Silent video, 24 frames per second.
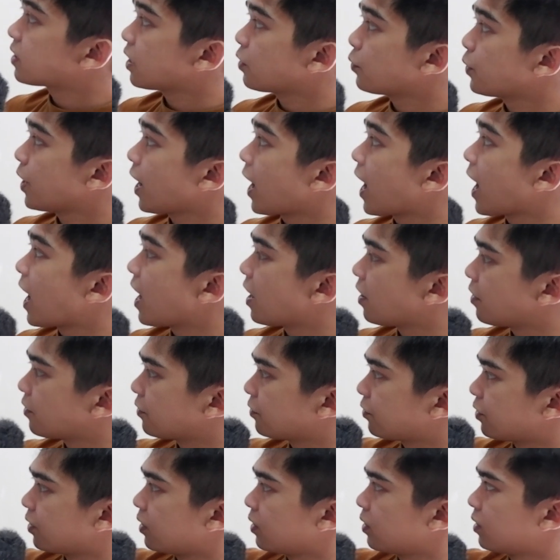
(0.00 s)
say we
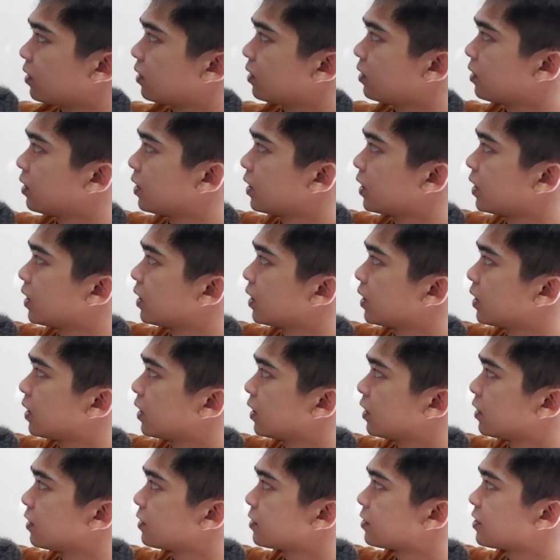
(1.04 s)
have
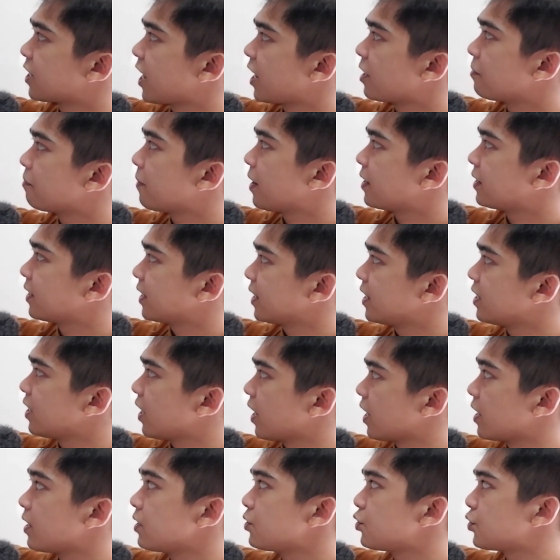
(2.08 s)
segment
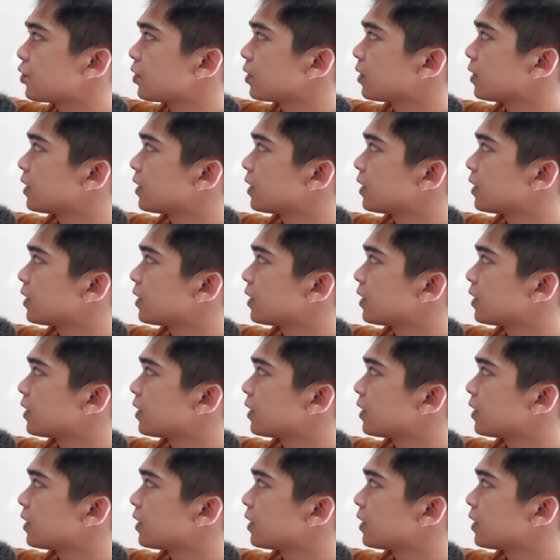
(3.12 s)
EH